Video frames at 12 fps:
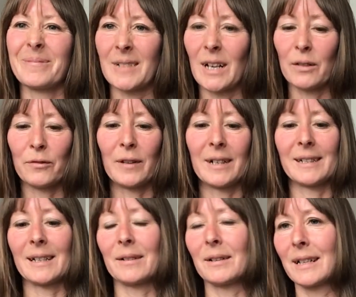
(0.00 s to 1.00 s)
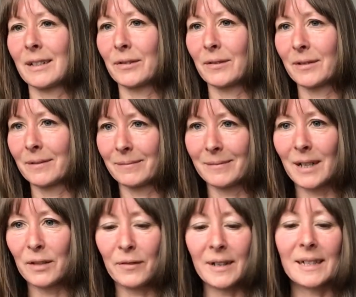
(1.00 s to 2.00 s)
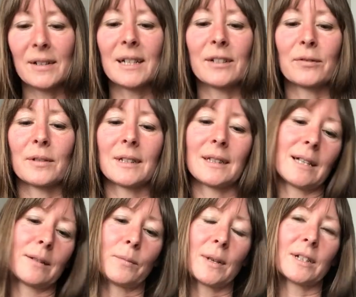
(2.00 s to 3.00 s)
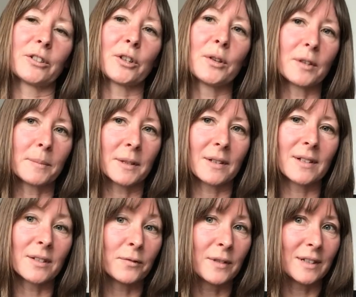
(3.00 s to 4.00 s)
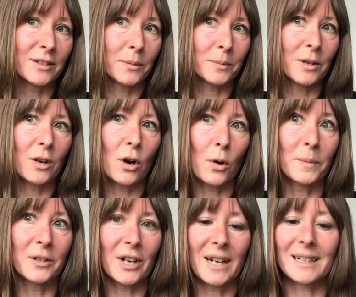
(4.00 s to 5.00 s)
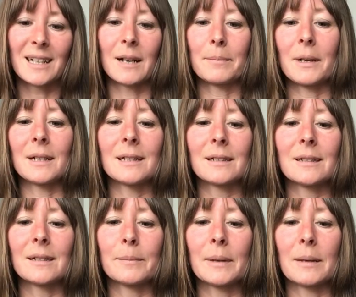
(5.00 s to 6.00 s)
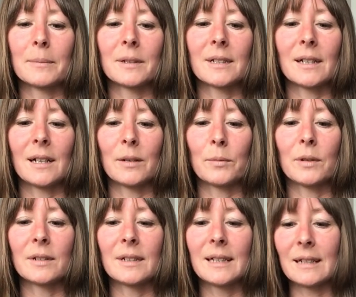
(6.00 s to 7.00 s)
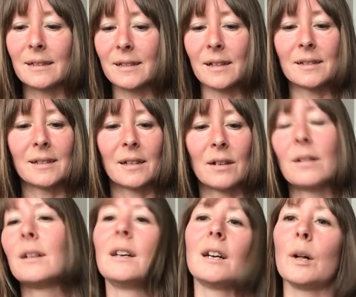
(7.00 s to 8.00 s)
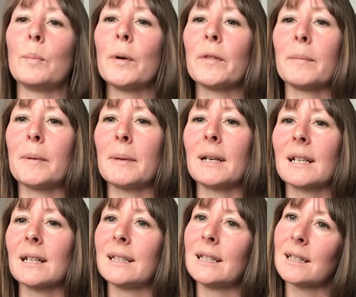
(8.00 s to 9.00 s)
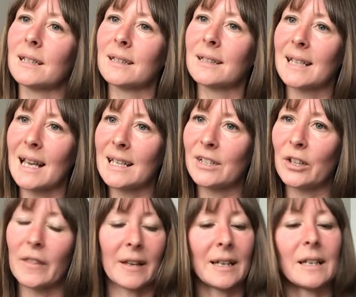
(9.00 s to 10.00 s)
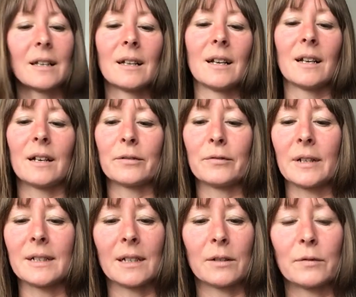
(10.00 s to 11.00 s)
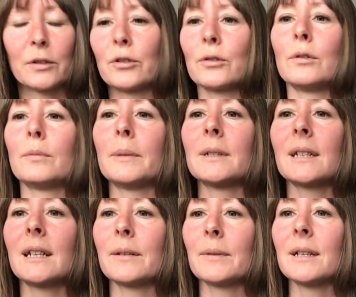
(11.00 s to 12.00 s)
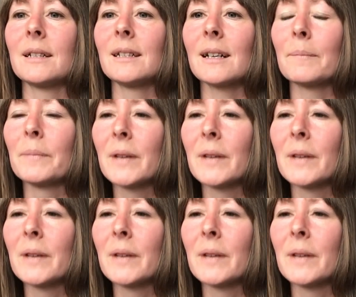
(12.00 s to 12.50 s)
I'll find out later on. And then when I show you them as a finished object, I might be able to tell you what needle size they are. I'll put them in my little needle gaugey thingy and find out for sure. But anyway, yeah.